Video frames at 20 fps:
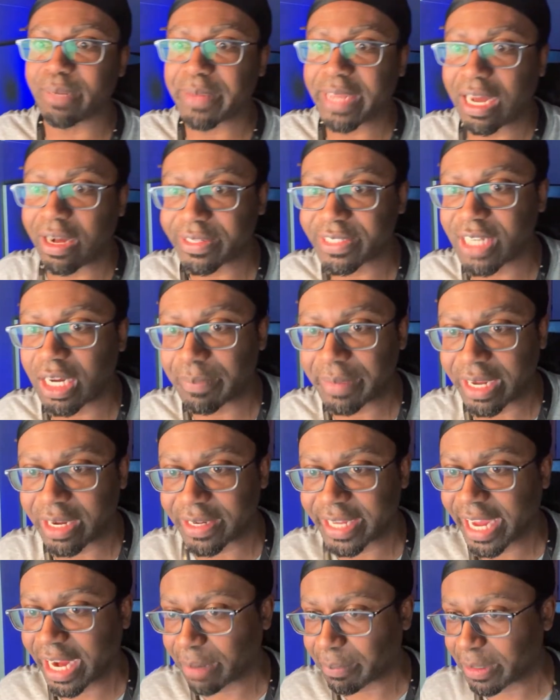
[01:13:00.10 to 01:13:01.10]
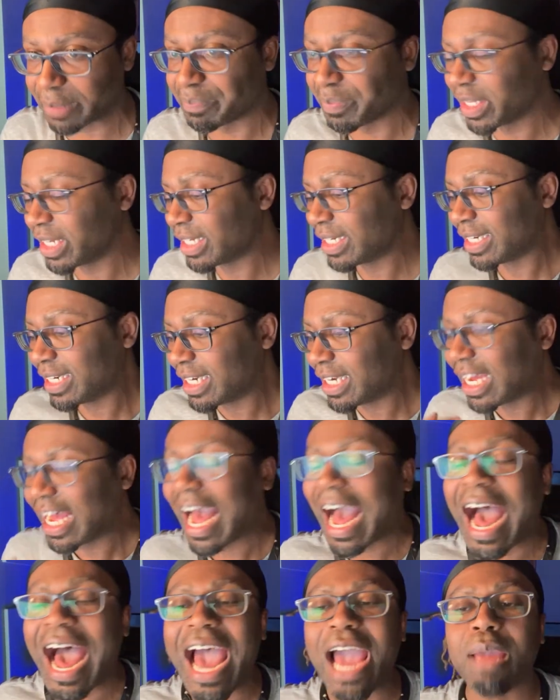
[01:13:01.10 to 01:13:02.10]
of y'all saw me on camera.
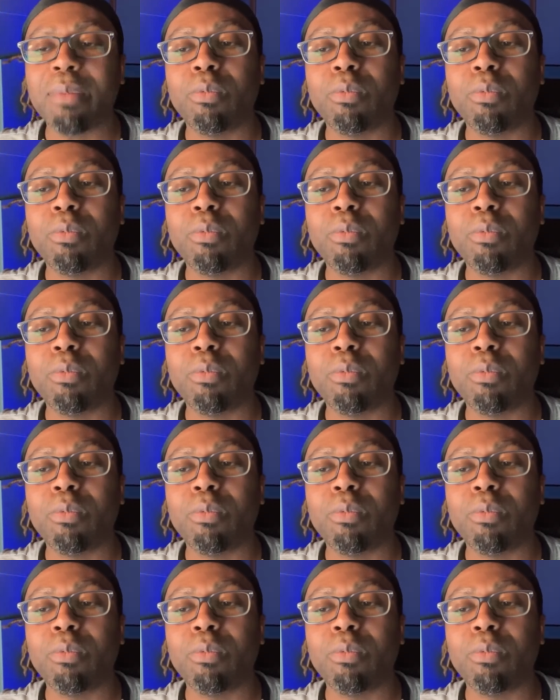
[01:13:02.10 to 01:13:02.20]
I